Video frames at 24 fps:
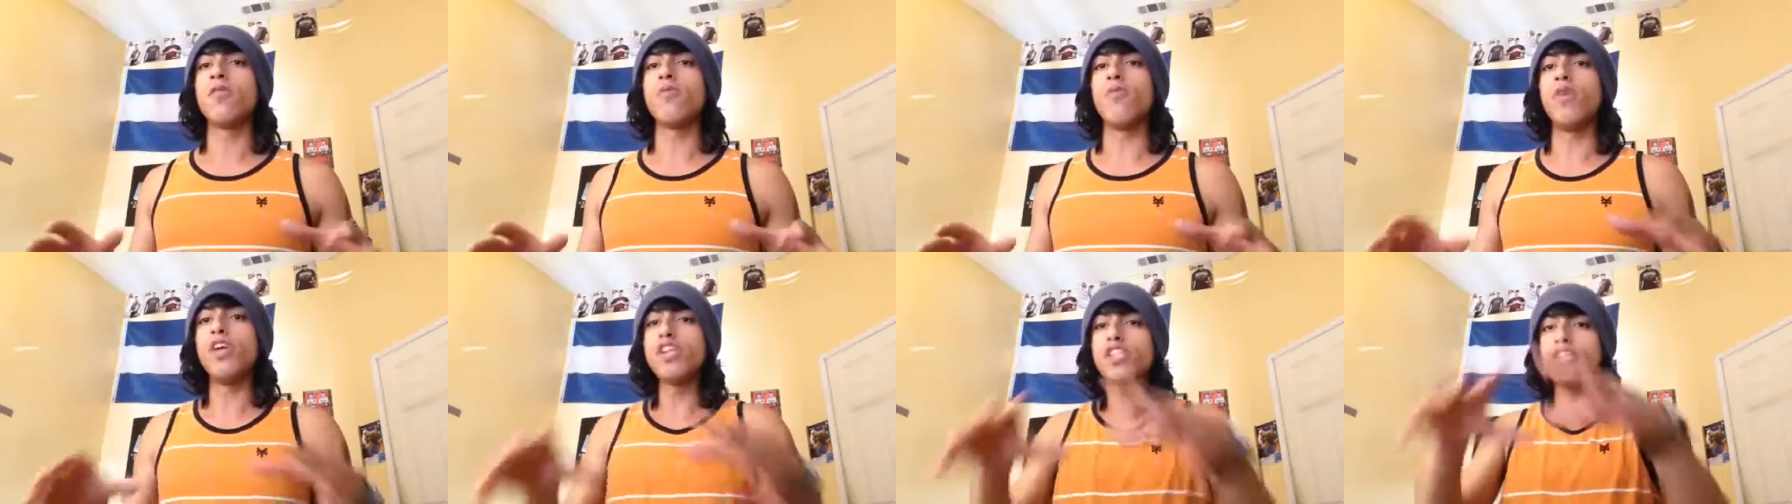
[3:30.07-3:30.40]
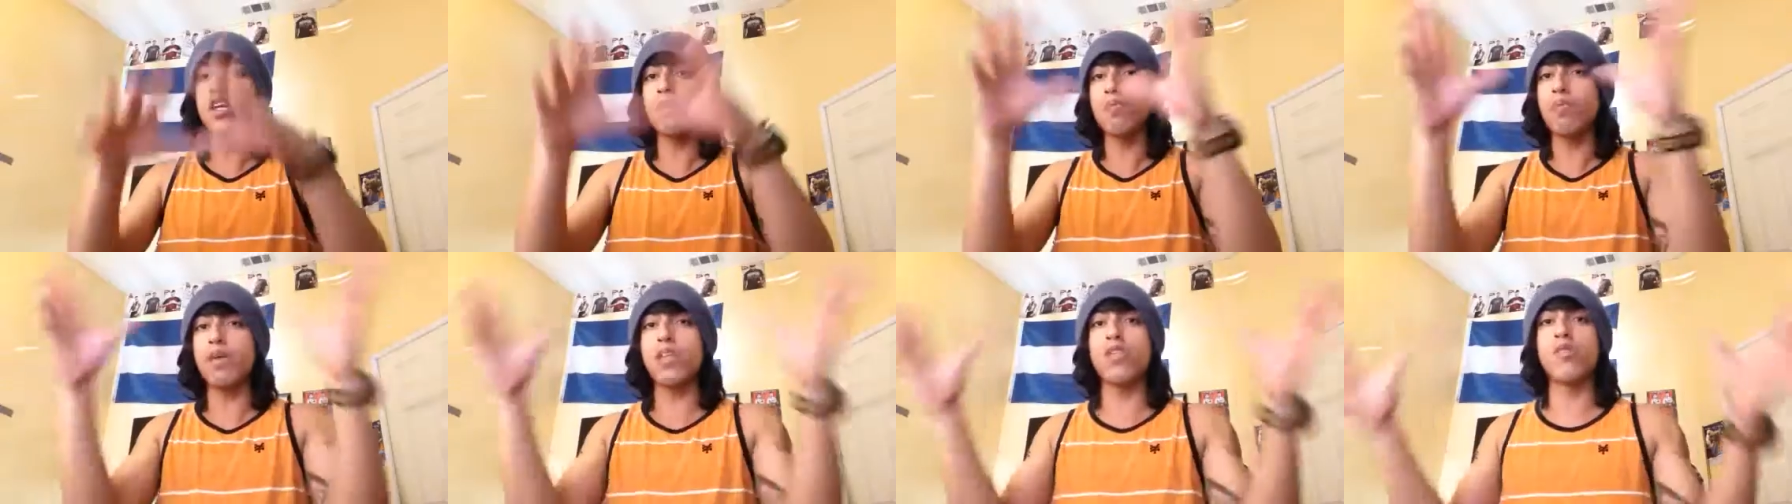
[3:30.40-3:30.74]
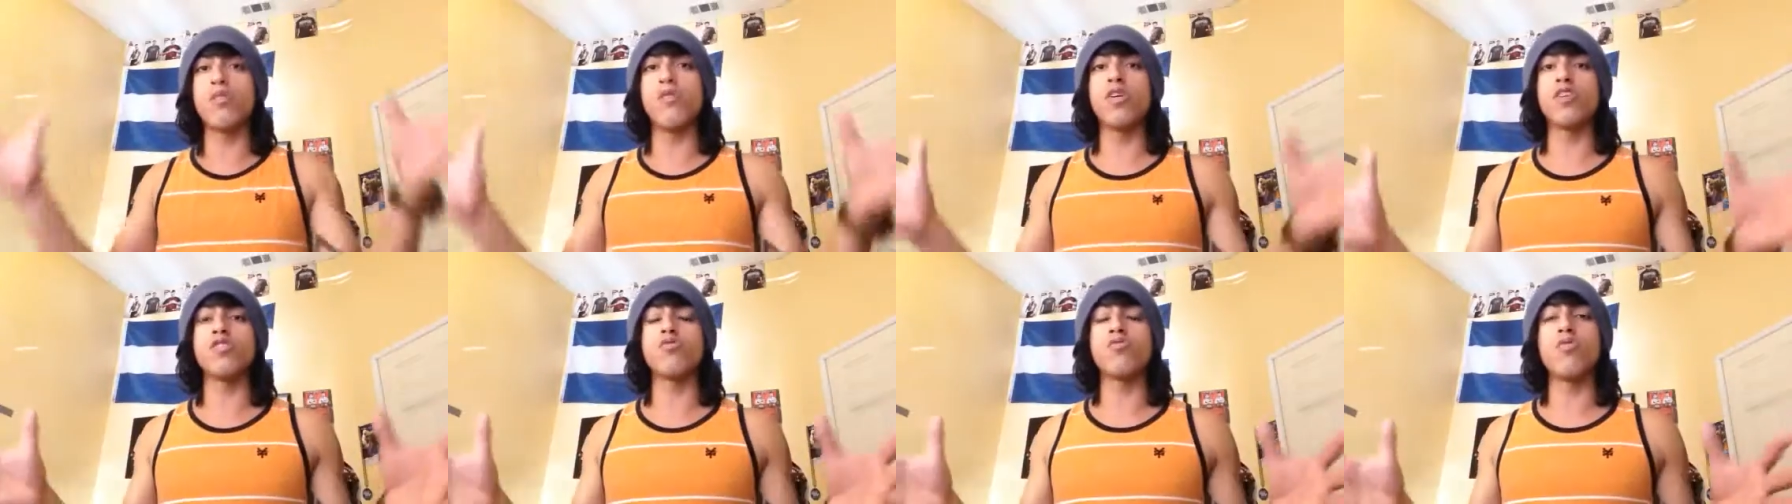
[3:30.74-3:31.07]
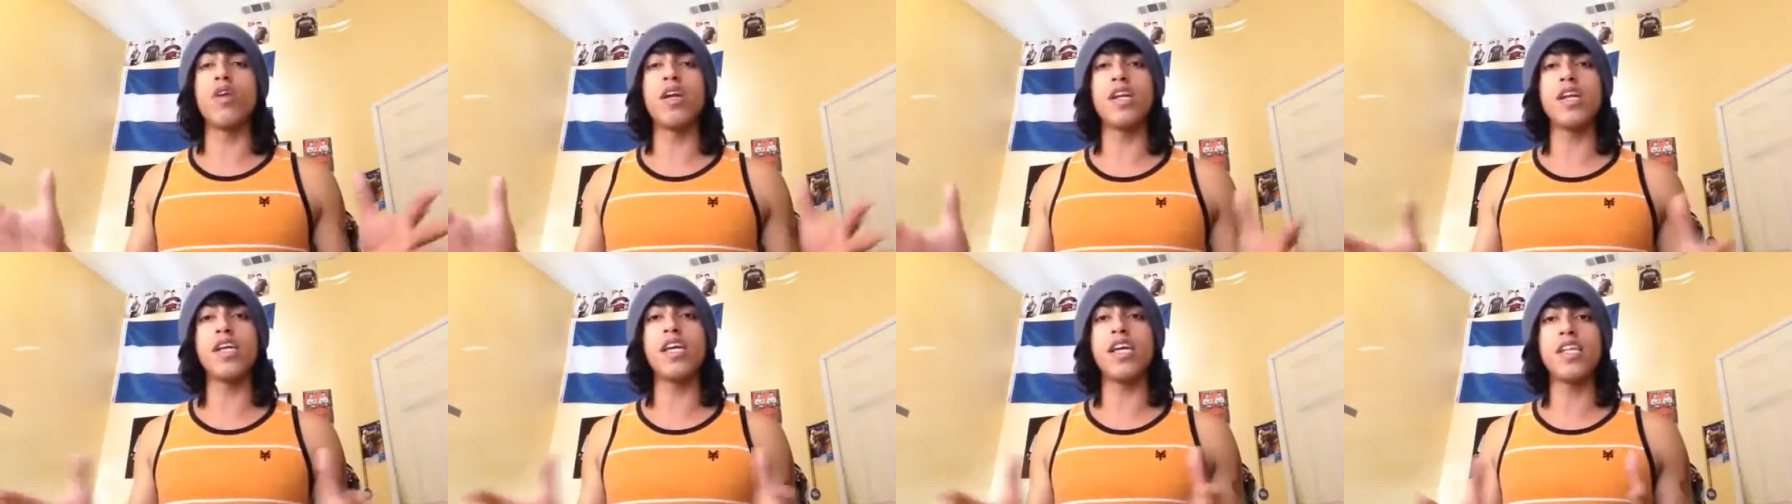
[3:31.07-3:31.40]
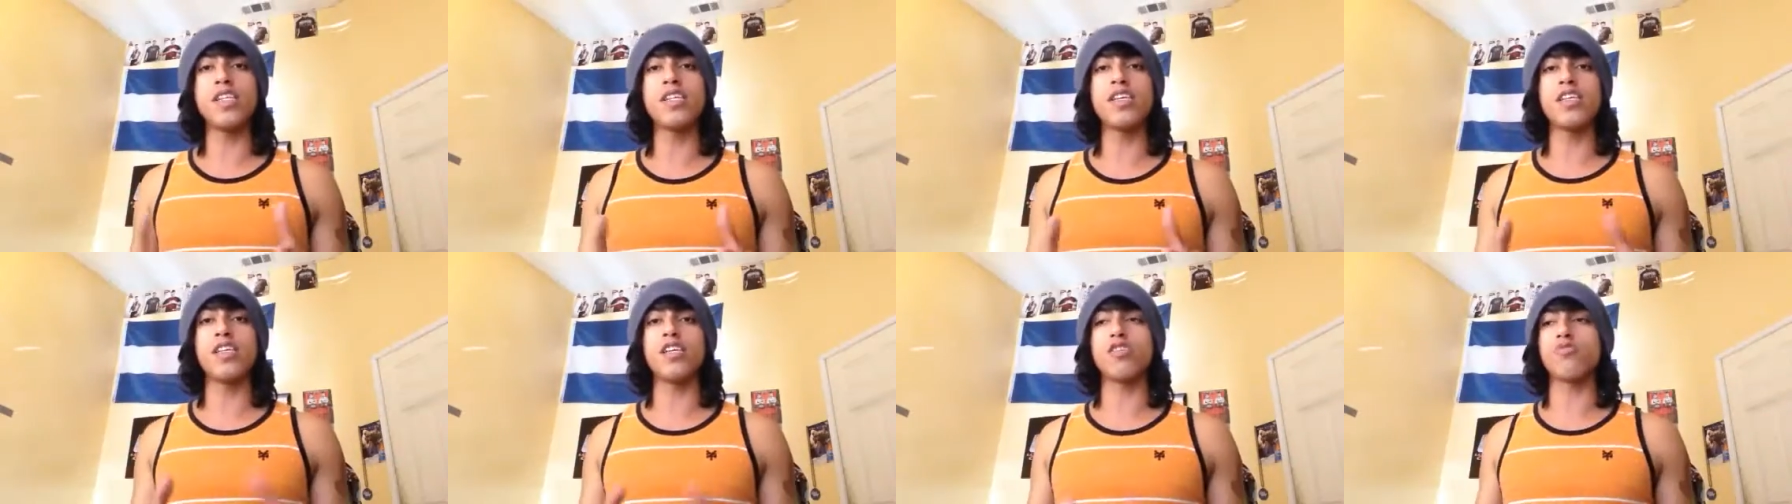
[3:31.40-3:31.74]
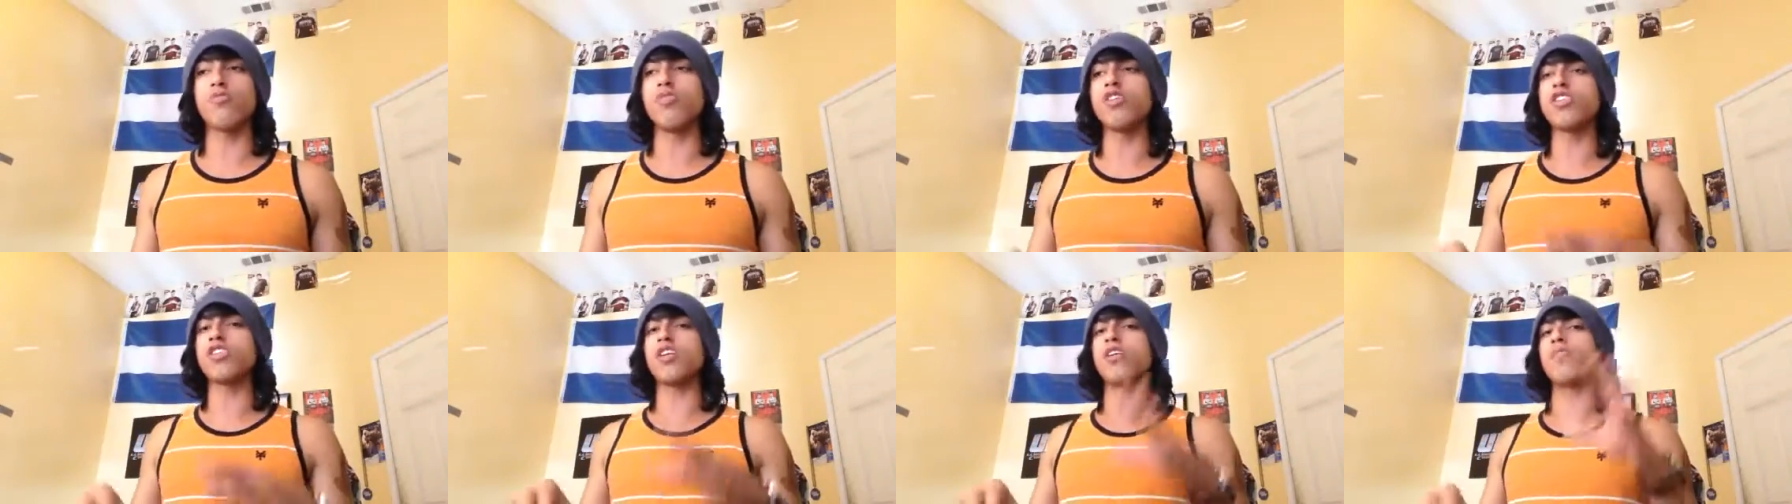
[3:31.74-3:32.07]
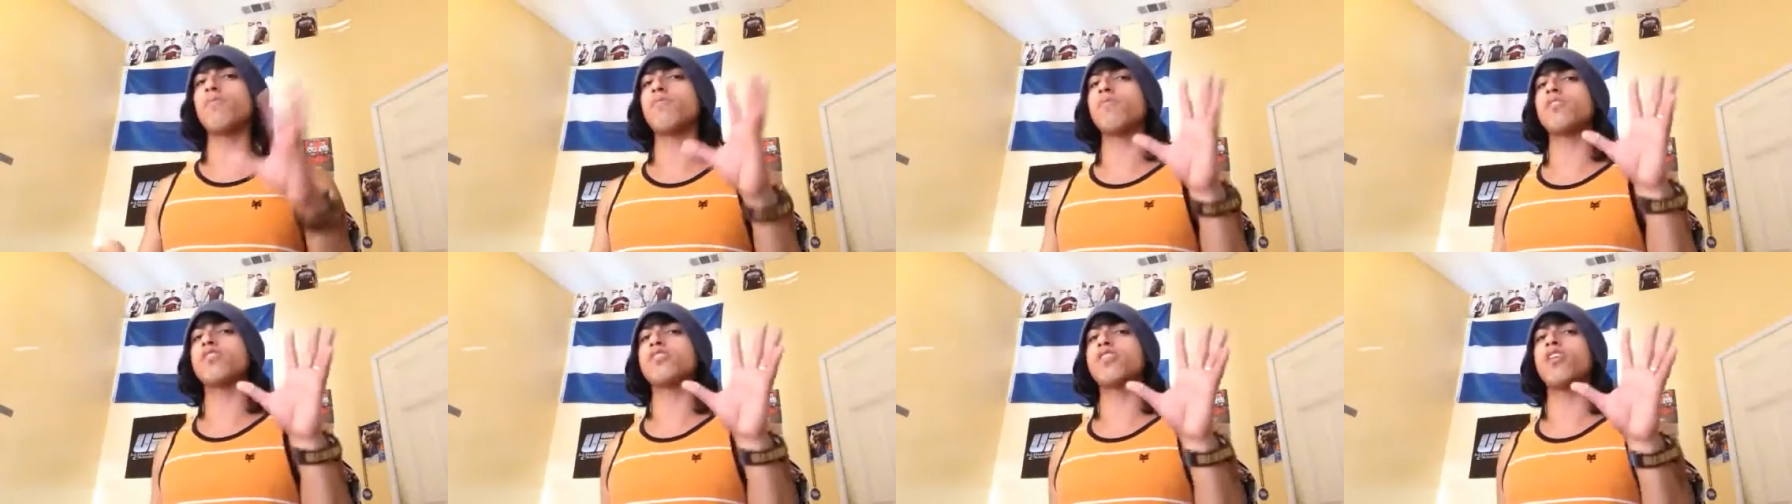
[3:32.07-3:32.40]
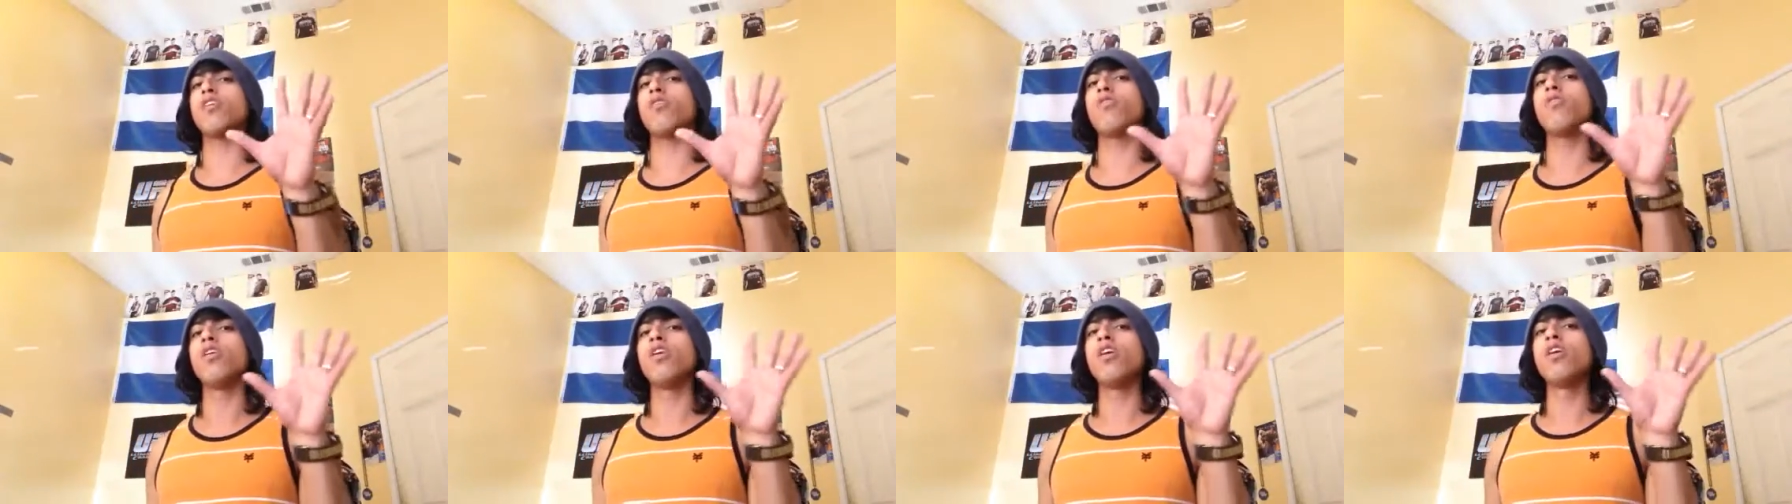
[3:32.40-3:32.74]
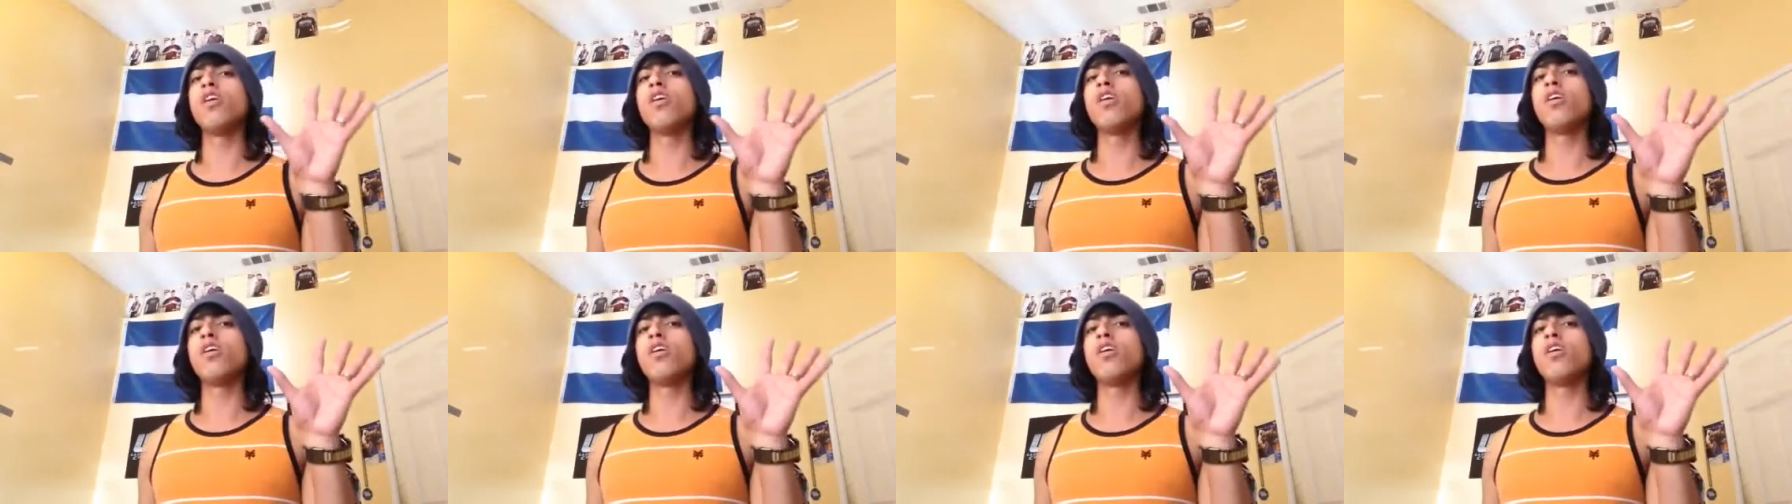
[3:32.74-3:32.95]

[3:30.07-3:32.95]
We should be the ones running into this. We shouldn't be so